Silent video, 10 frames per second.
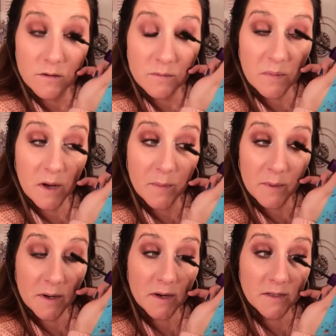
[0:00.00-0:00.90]

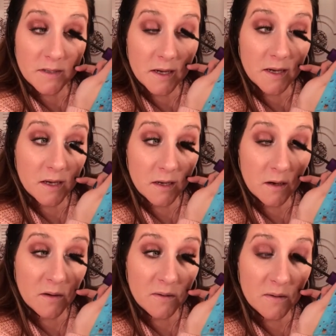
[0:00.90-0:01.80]
Popping on a second
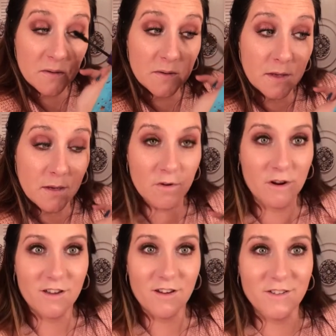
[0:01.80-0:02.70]
coat, and then we're
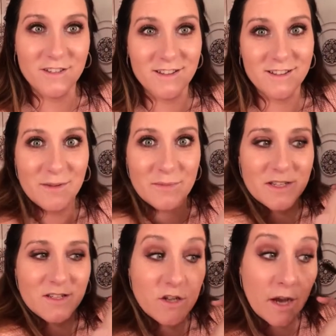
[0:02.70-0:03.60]
going to go into lips
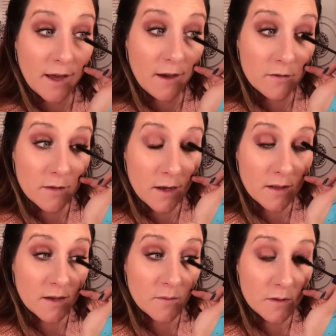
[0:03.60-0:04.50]
and check out that
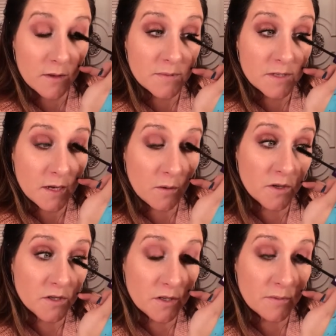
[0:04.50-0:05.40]
liquid lipstick,
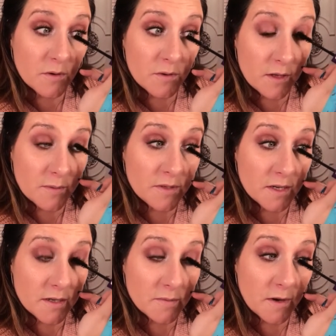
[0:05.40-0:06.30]
which liquid
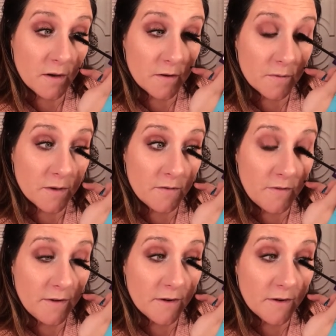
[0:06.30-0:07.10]
lipstick is my other really favorite